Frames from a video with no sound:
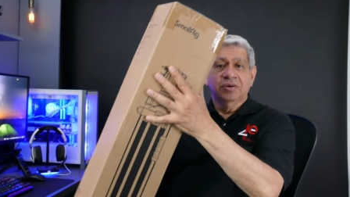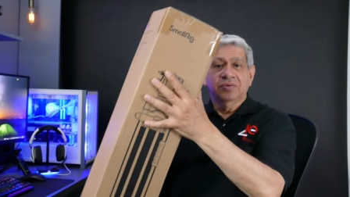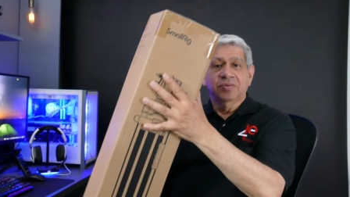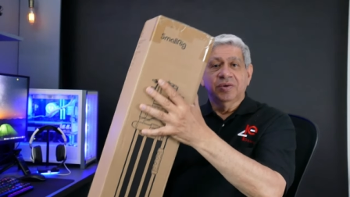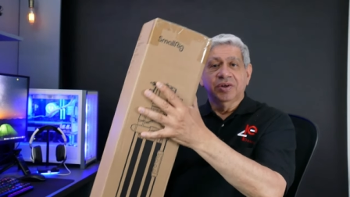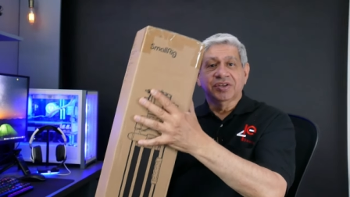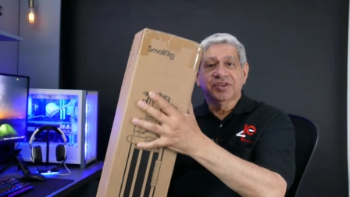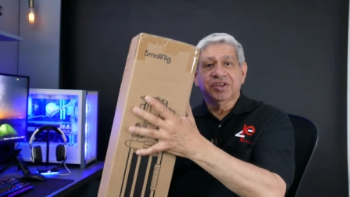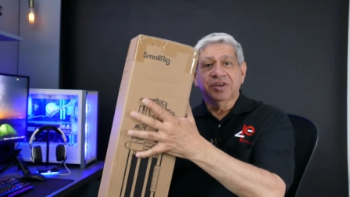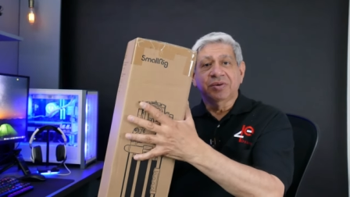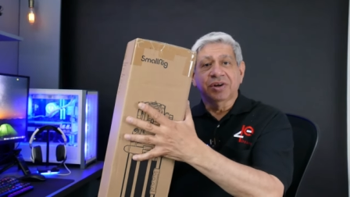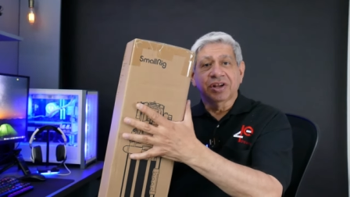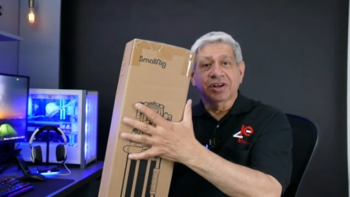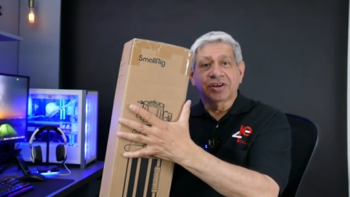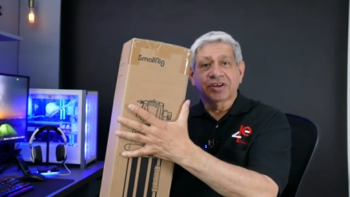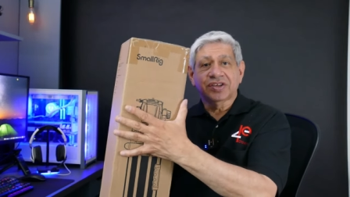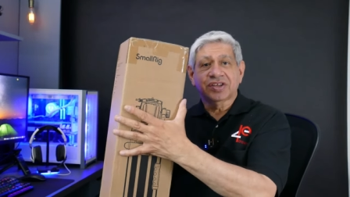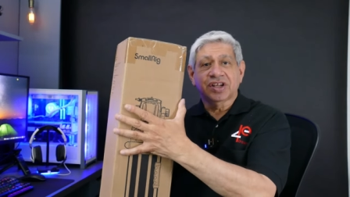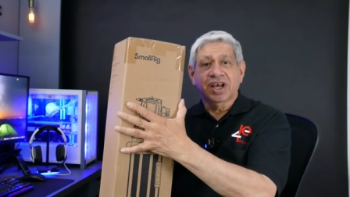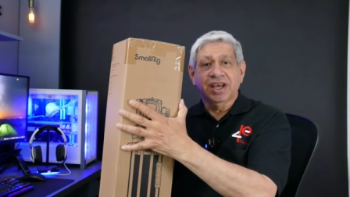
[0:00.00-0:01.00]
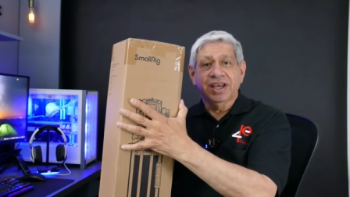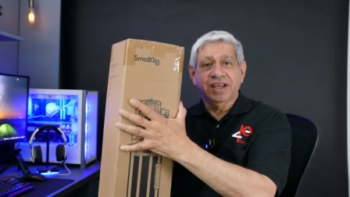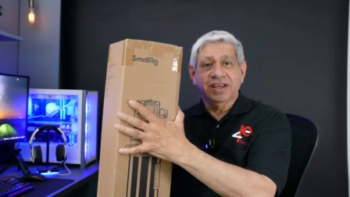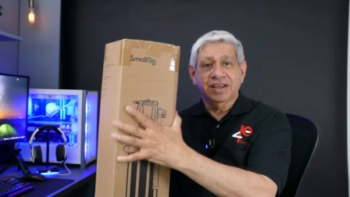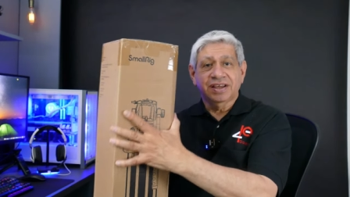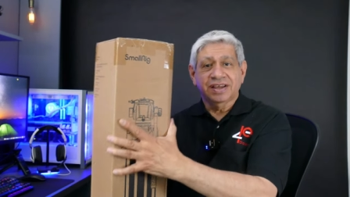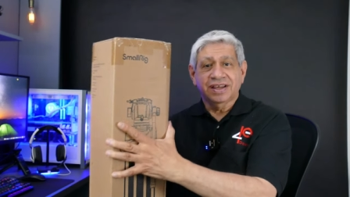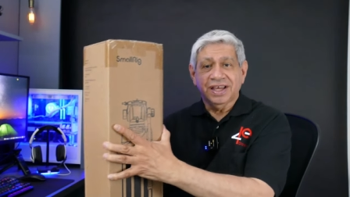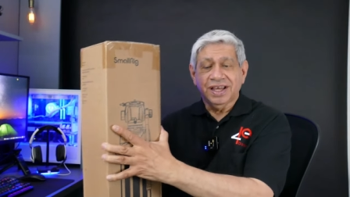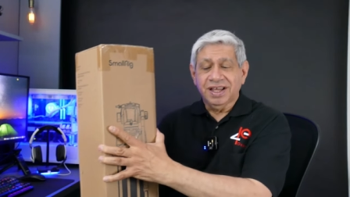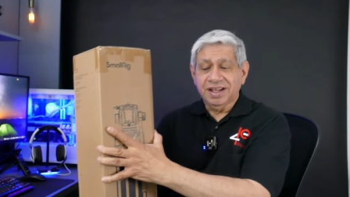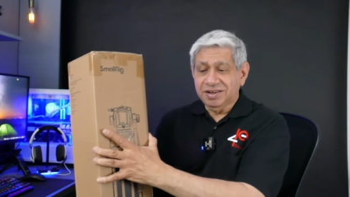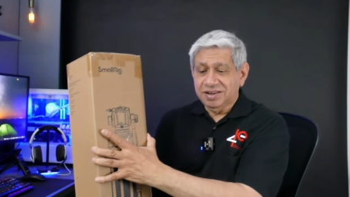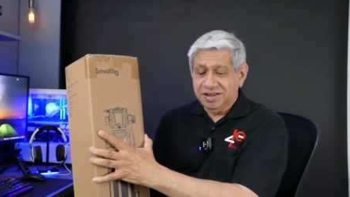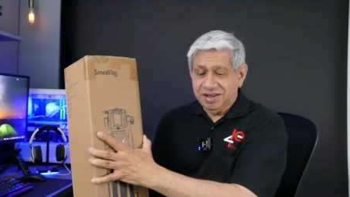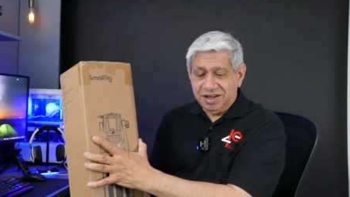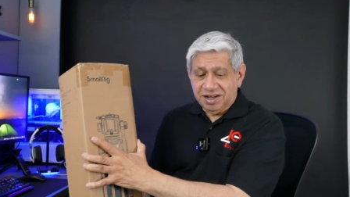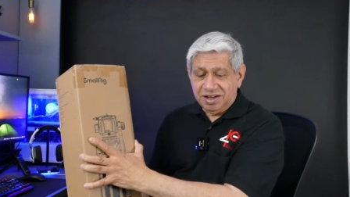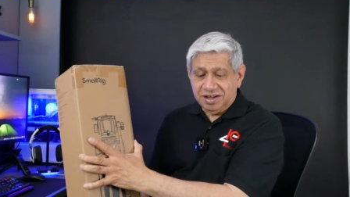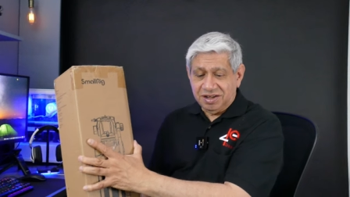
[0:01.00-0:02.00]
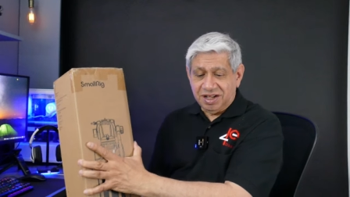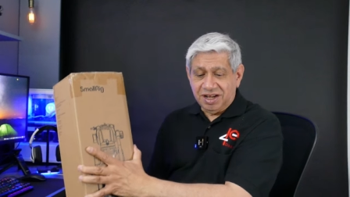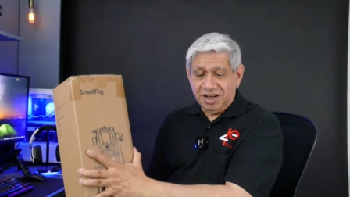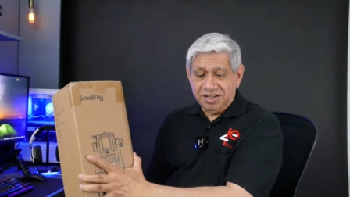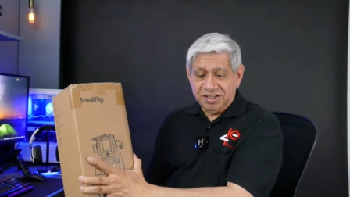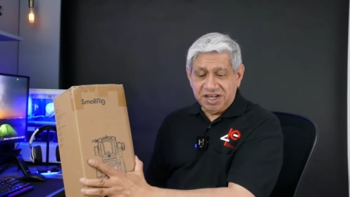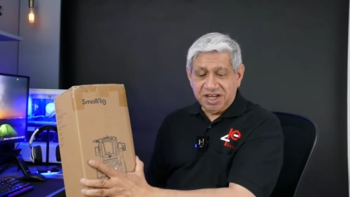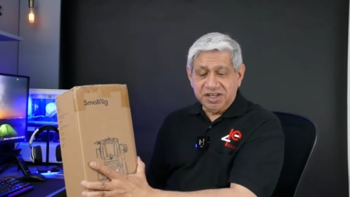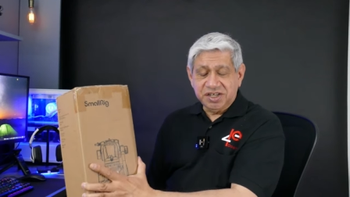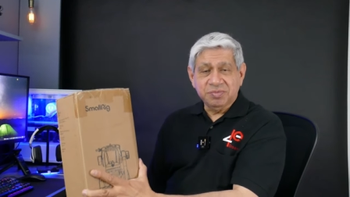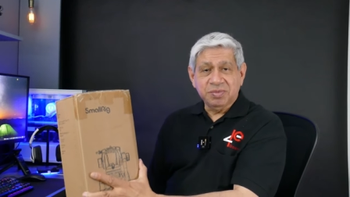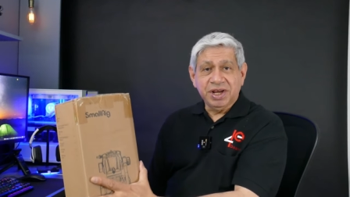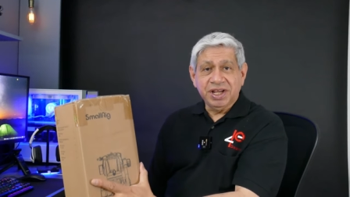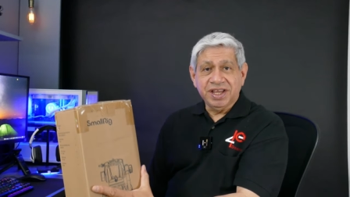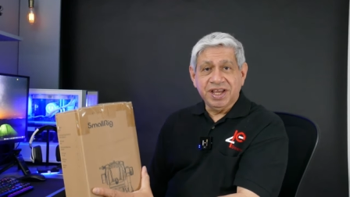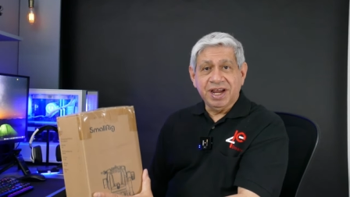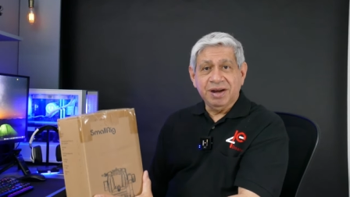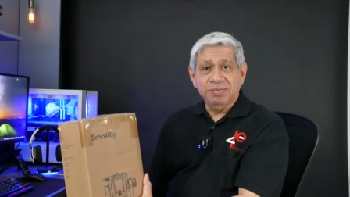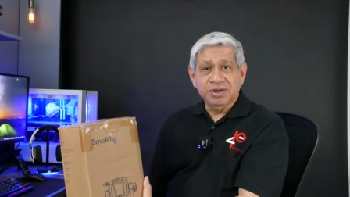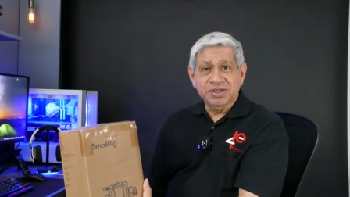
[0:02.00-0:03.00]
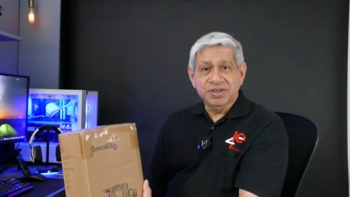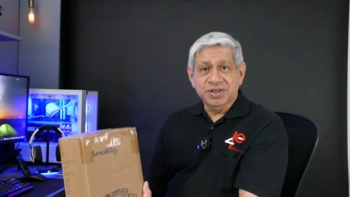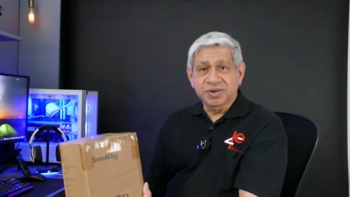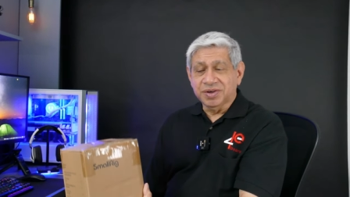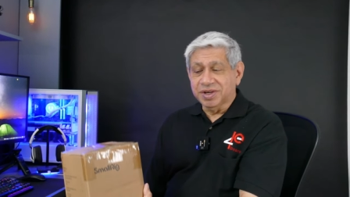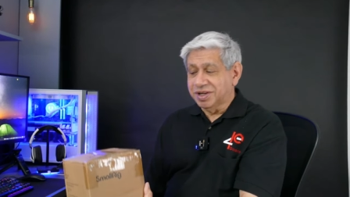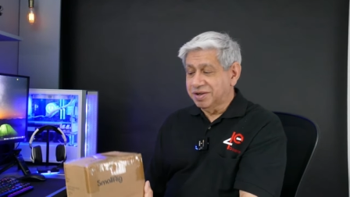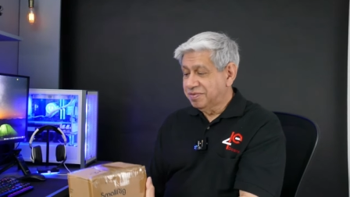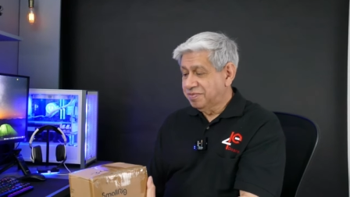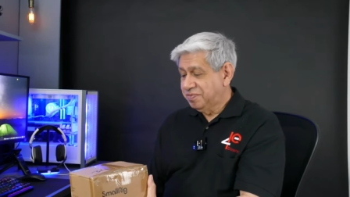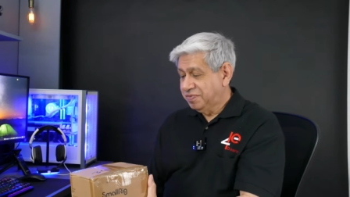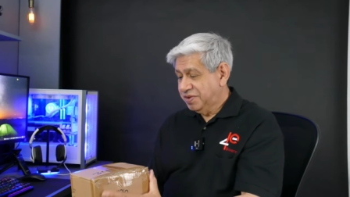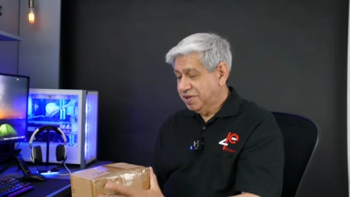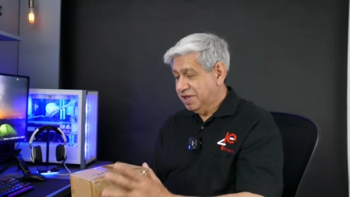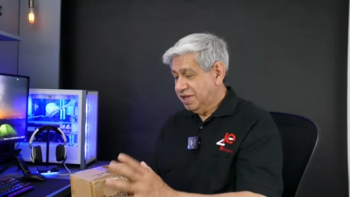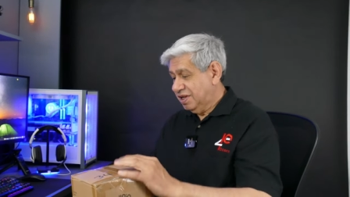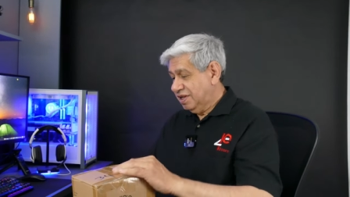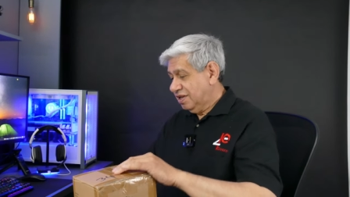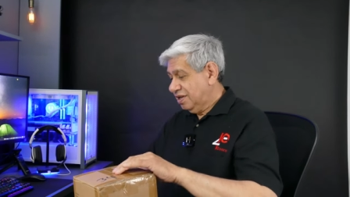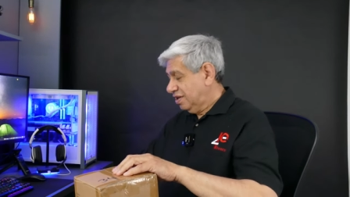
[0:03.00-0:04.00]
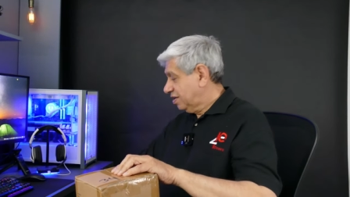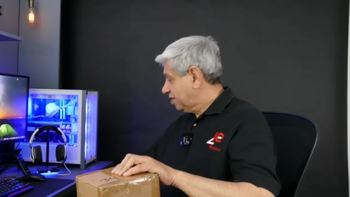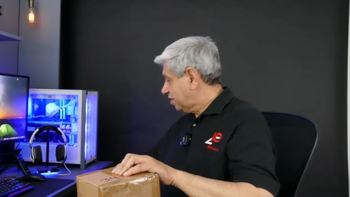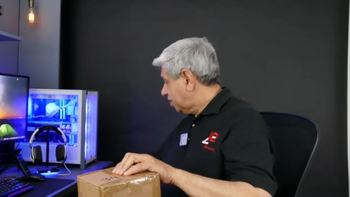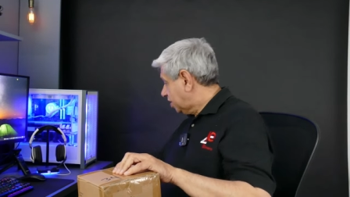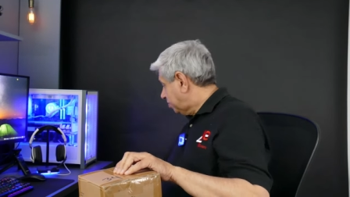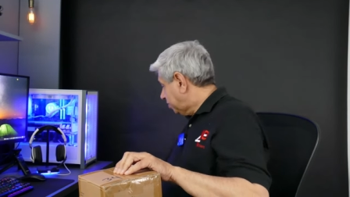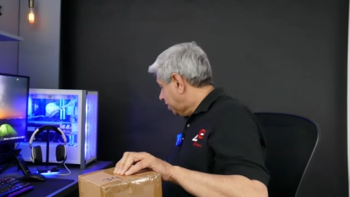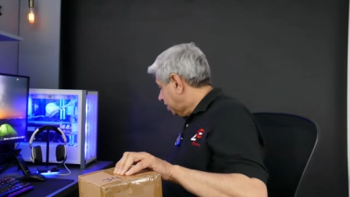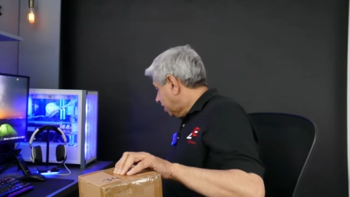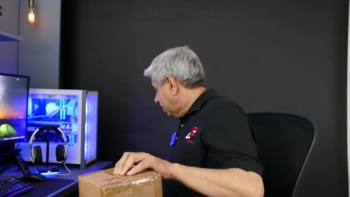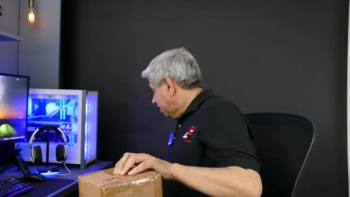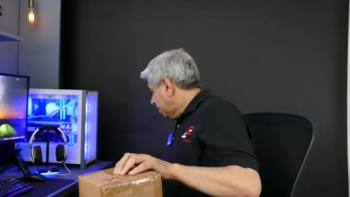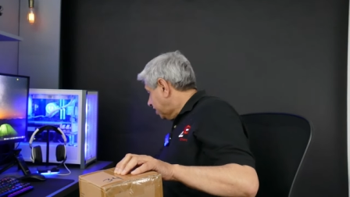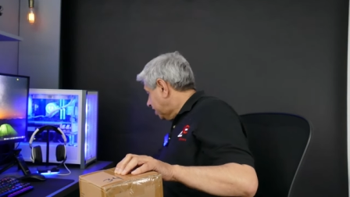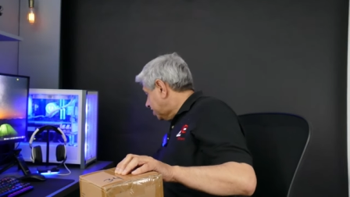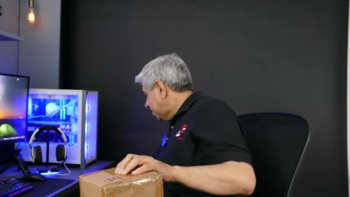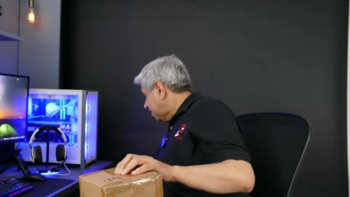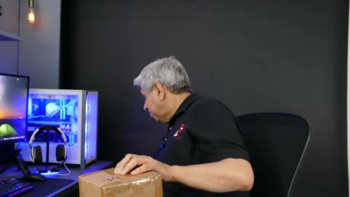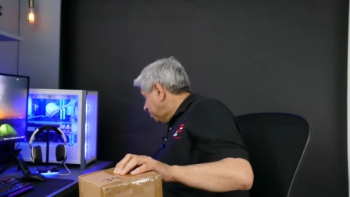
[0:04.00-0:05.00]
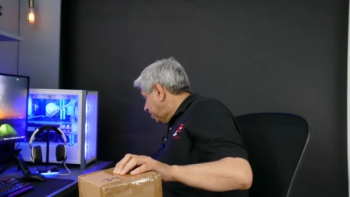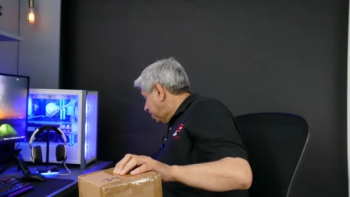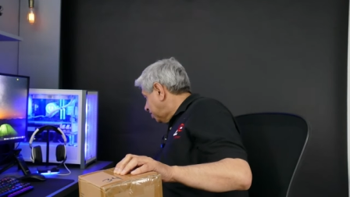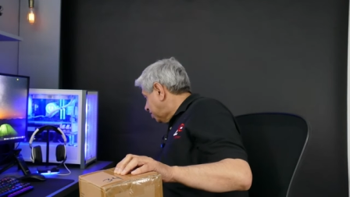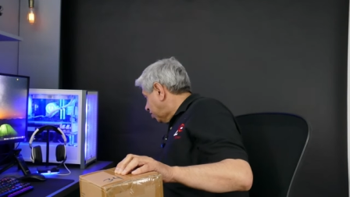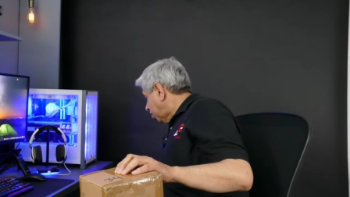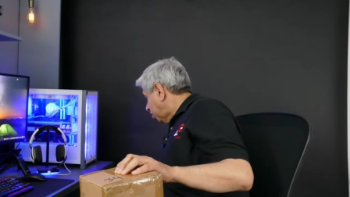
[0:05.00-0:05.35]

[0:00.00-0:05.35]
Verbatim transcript: We'll see what it looks like and uh, I'll attach my camera to it. So let me uh, get something to